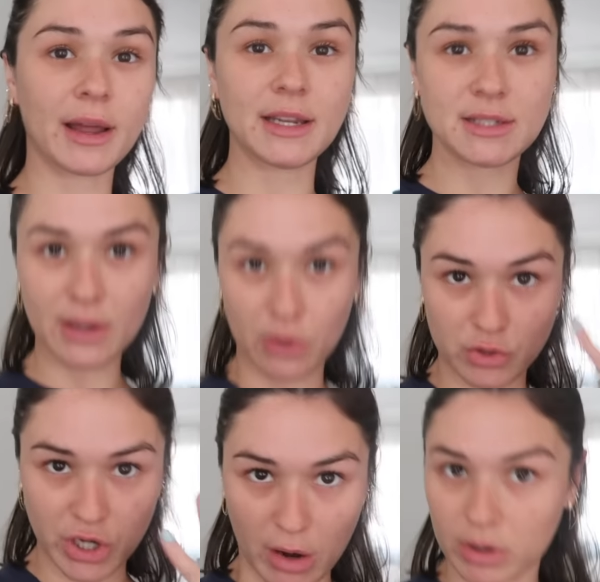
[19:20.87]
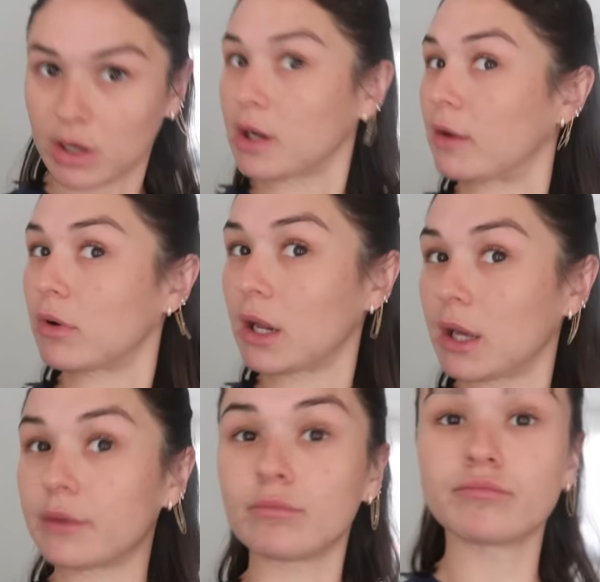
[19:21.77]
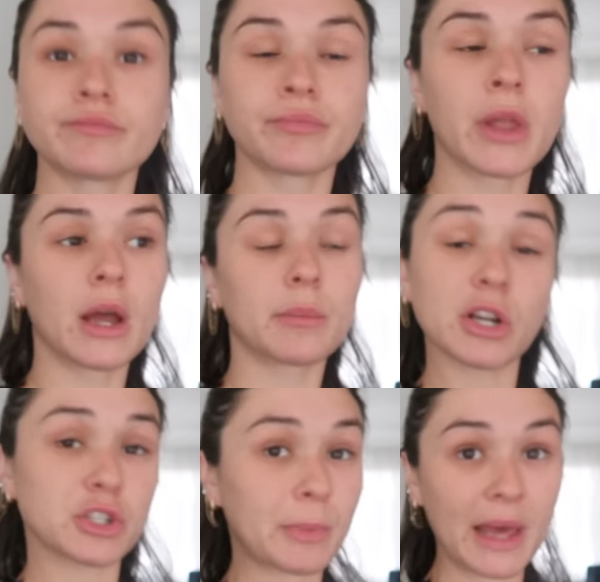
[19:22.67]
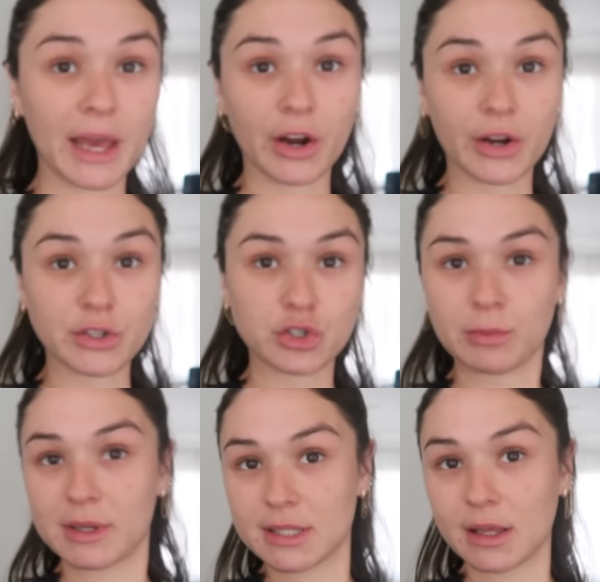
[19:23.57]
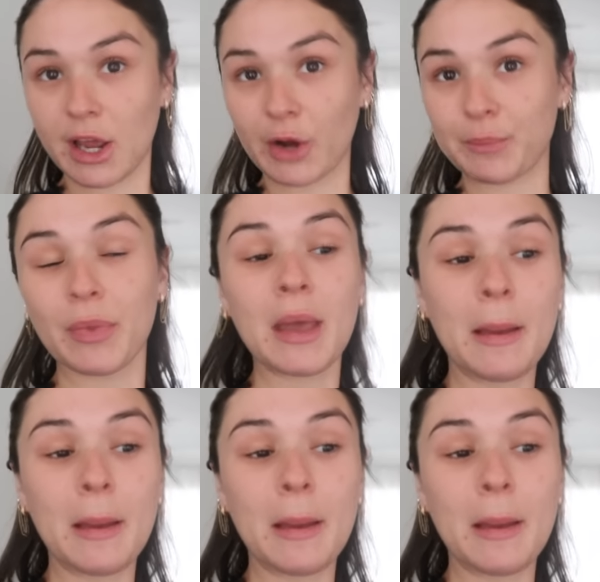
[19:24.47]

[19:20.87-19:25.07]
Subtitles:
I need to like go shower and get ready and brush my hair and do my skincare.